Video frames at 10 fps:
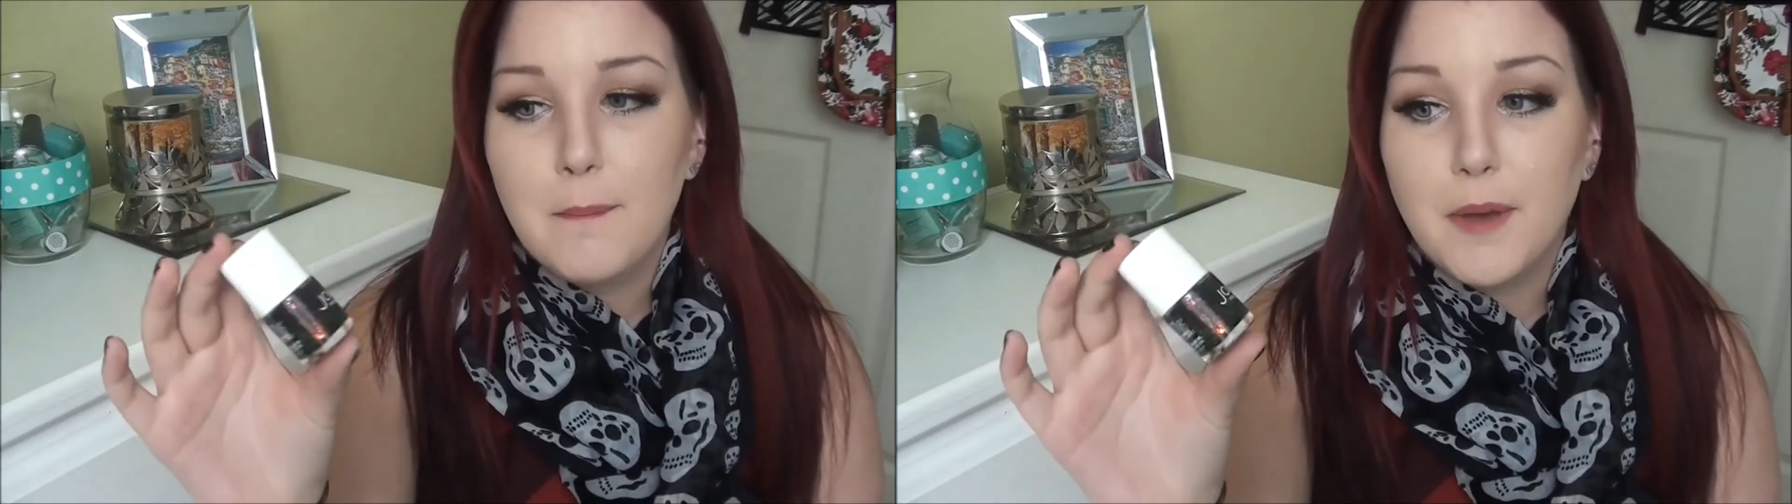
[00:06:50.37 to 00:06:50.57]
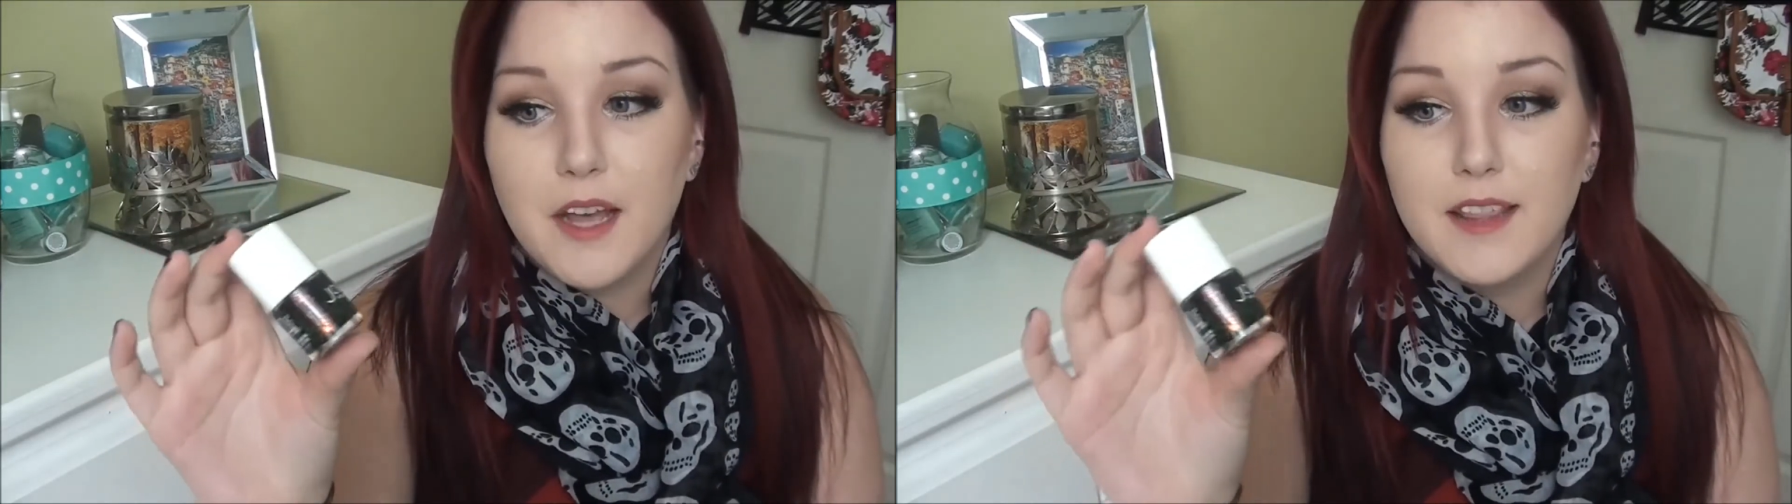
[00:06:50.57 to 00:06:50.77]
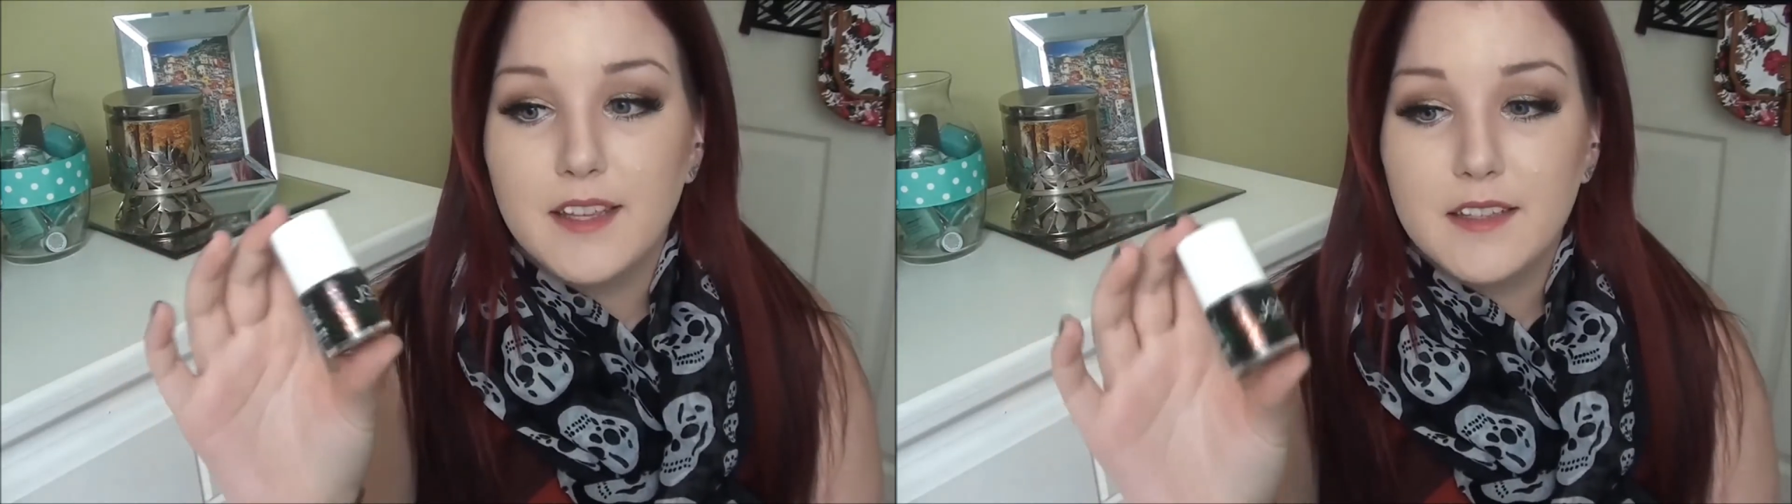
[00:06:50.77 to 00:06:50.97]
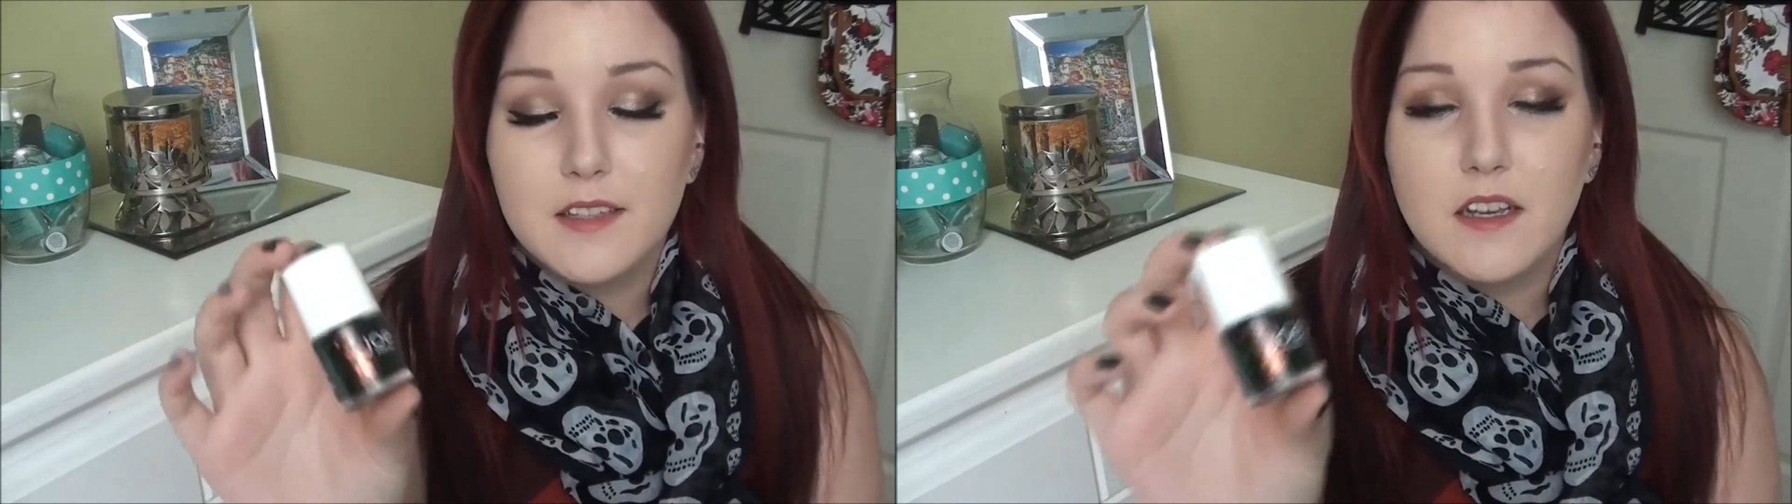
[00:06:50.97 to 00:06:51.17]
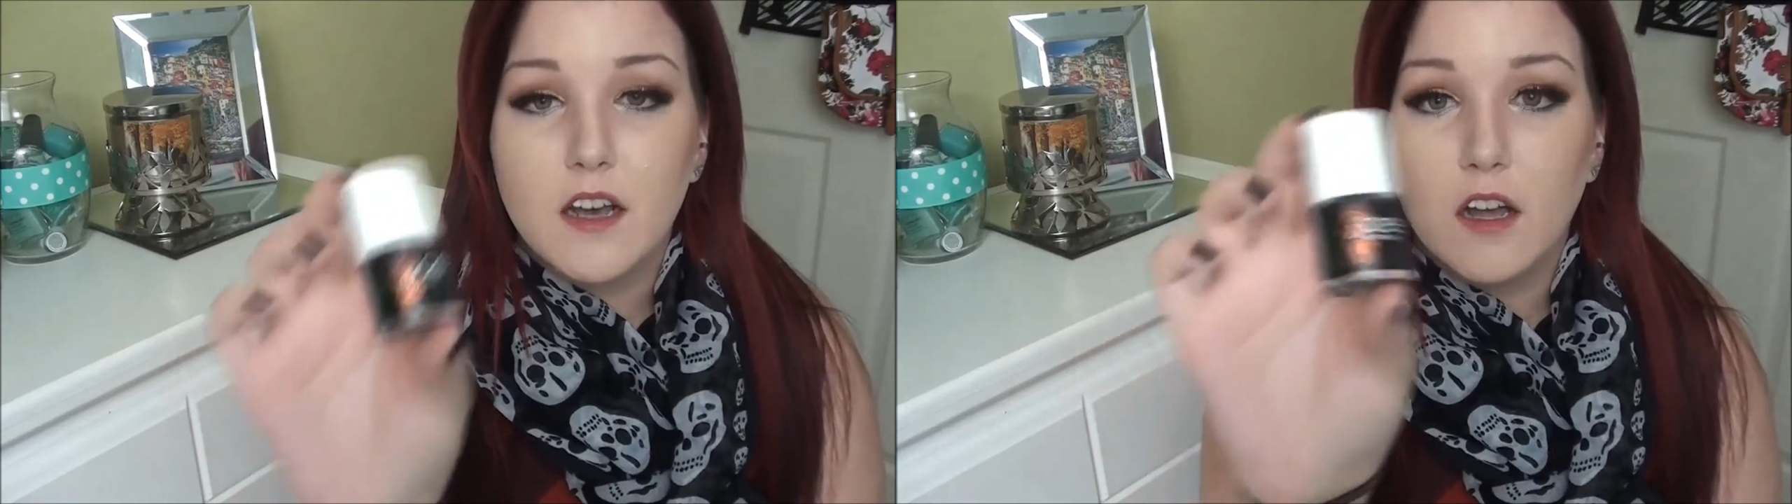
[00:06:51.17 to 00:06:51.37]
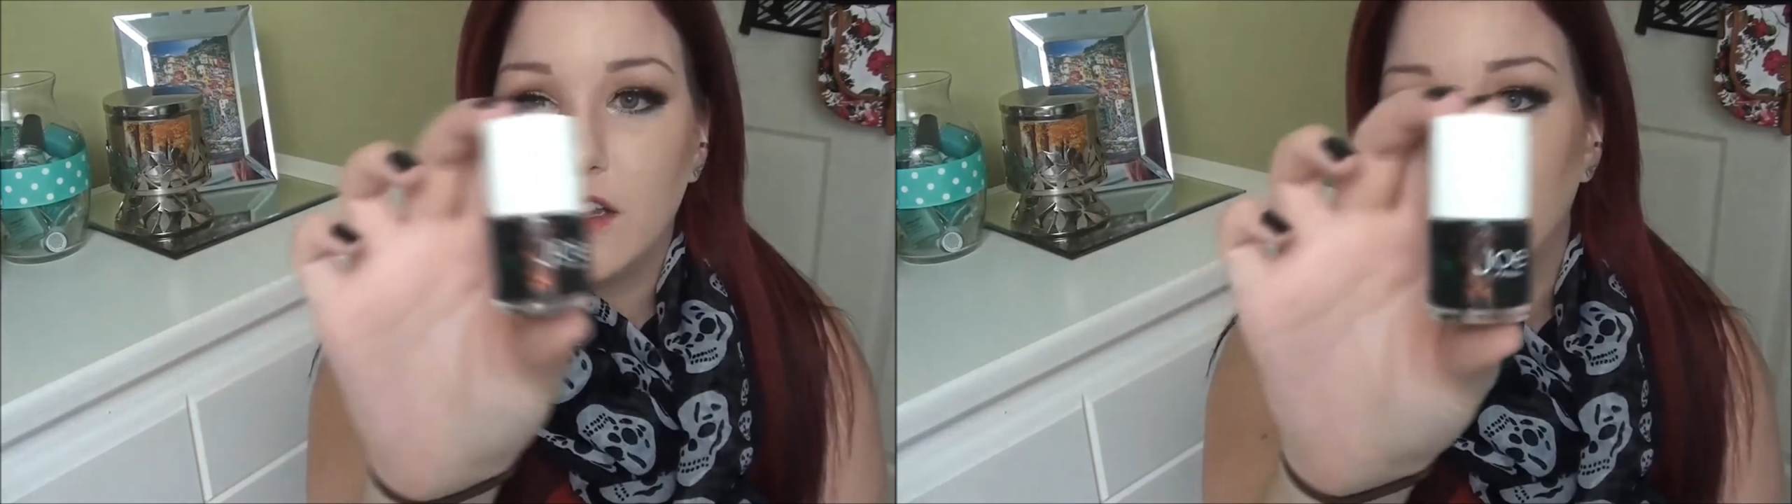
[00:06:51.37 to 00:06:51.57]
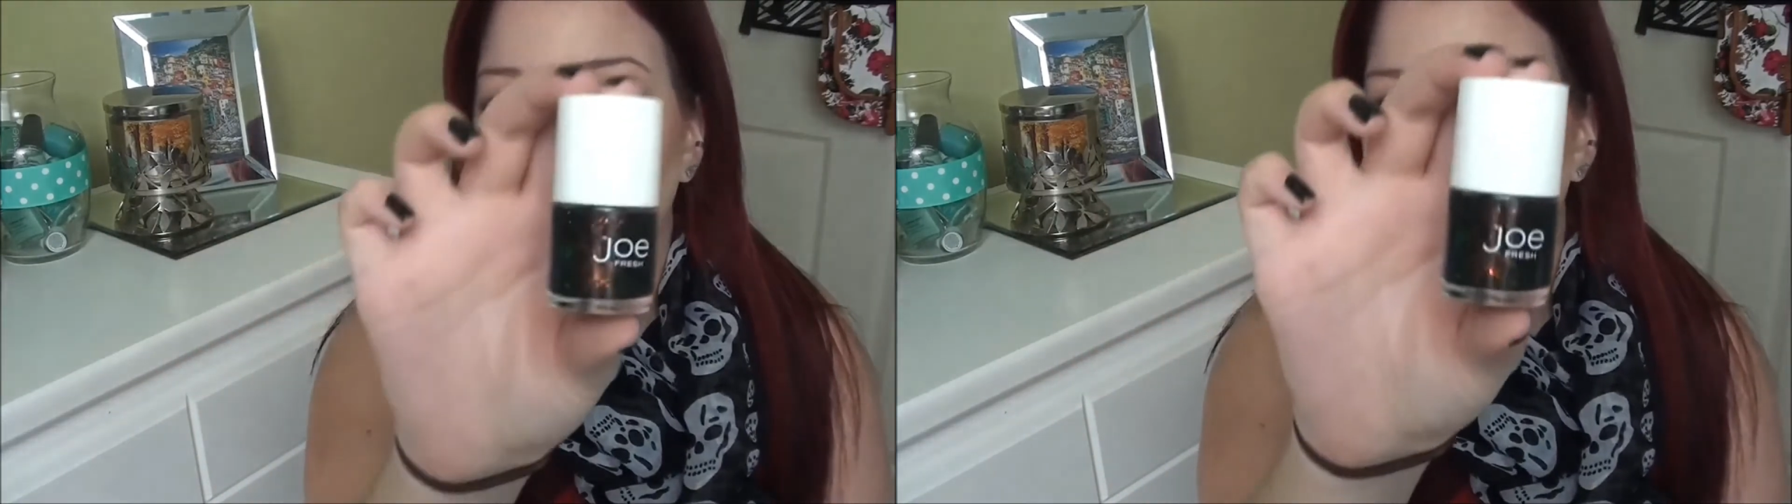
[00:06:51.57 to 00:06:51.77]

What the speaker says: but this color